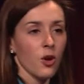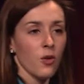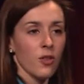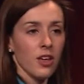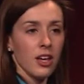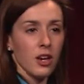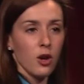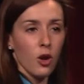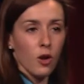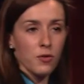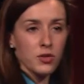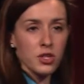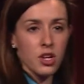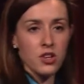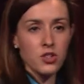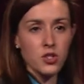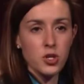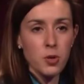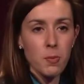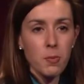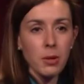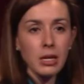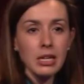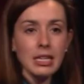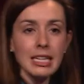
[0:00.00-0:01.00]
on their nerves because you
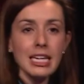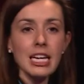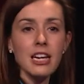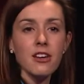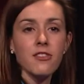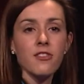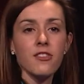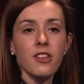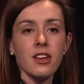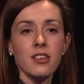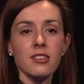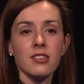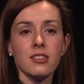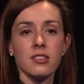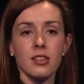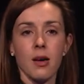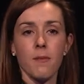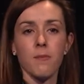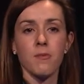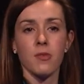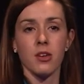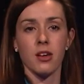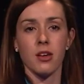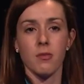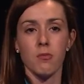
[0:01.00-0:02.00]
believe there's
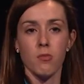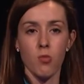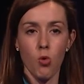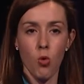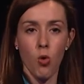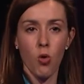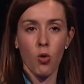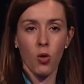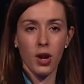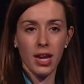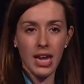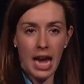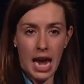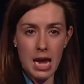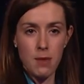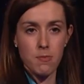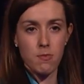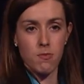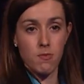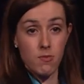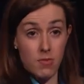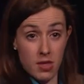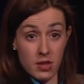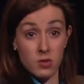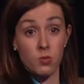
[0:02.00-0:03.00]
something more
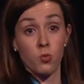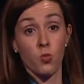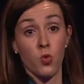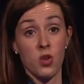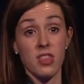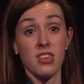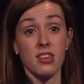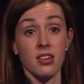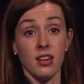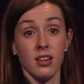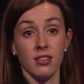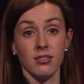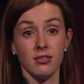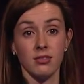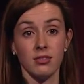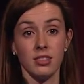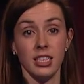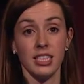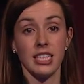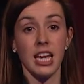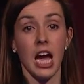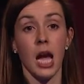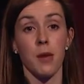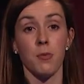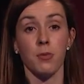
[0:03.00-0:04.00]
within it. You're
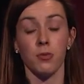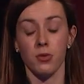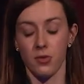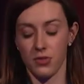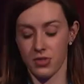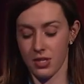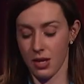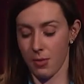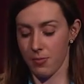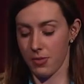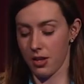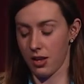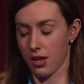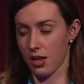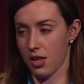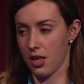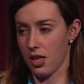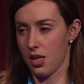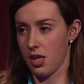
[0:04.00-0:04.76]
capable of something.